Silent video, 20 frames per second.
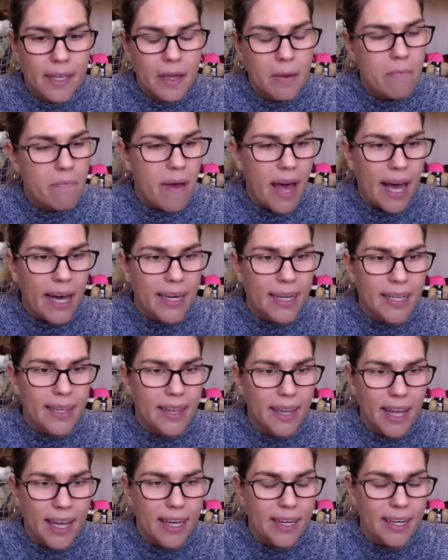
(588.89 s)

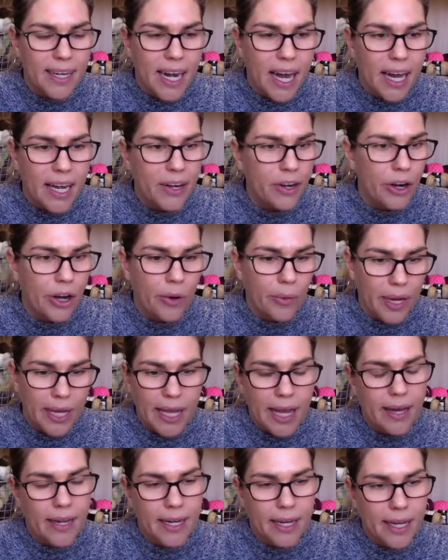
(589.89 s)
combated like not knowing
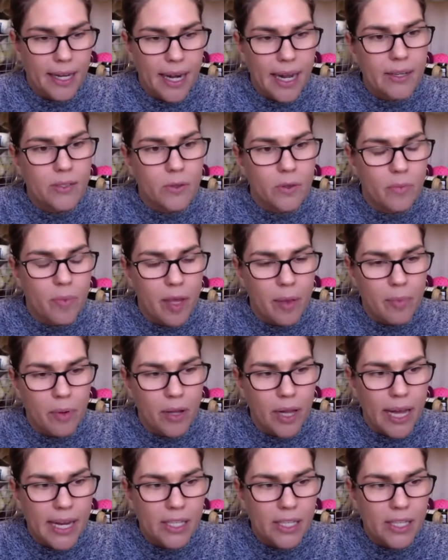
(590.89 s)
how to connect with people.